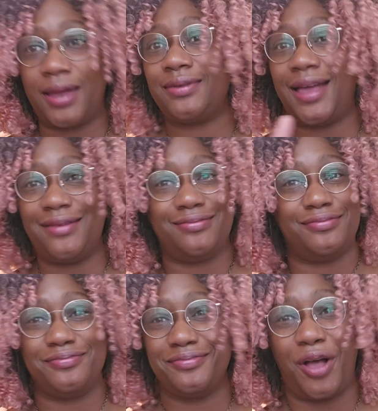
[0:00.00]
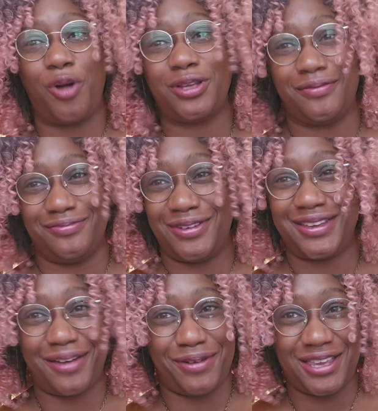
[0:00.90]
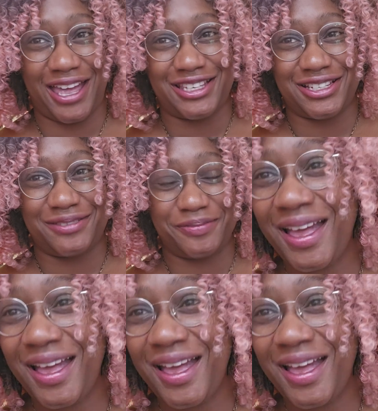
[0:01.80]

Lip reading: Like that. Hold up. Can we tangent?